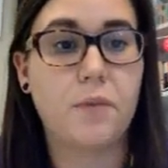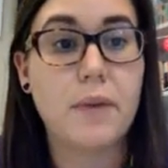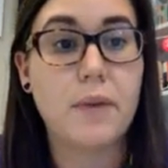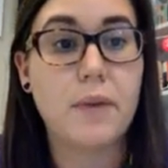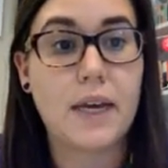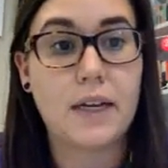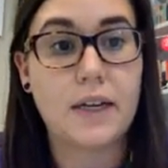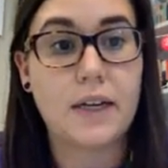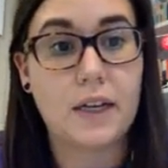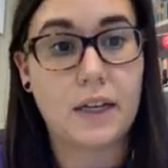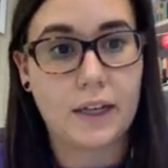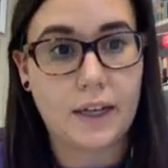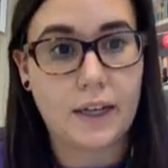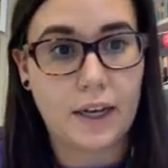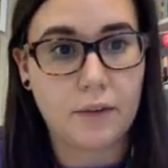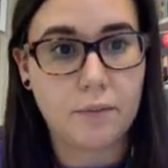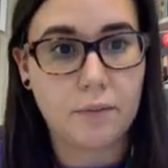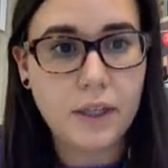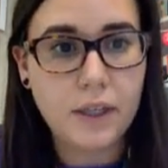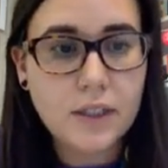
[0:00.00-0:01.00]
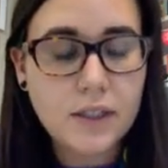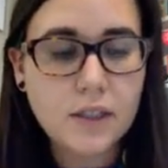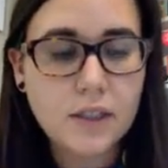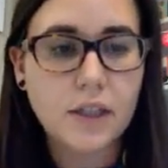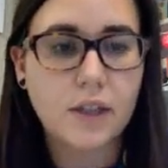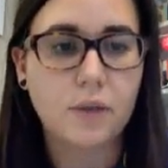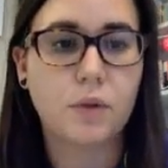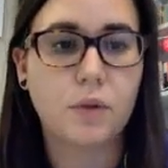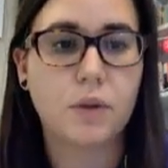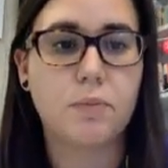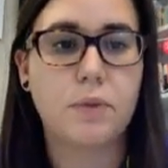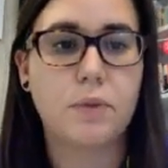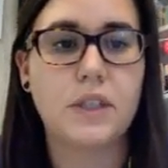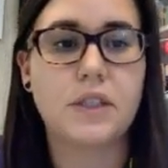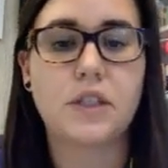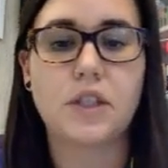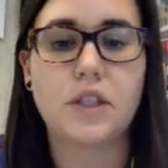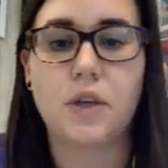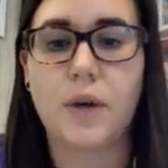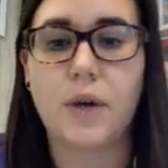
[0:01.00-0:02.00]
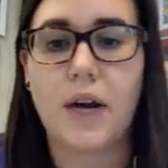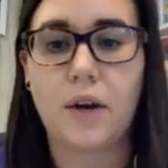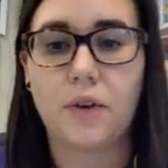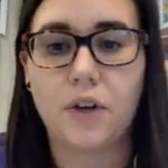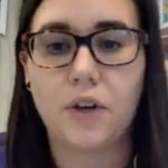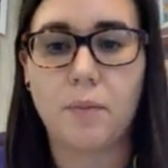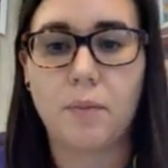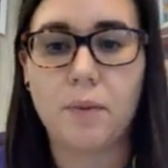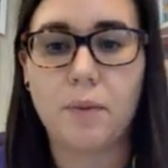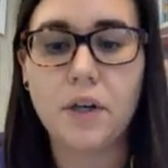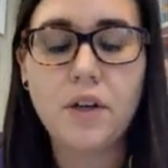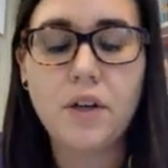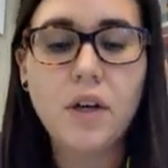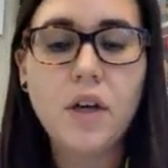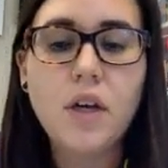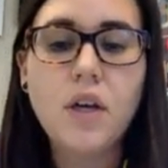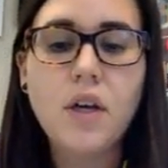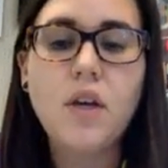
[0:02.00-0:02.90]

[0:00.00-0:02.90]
main encampment and would be so outnumbered.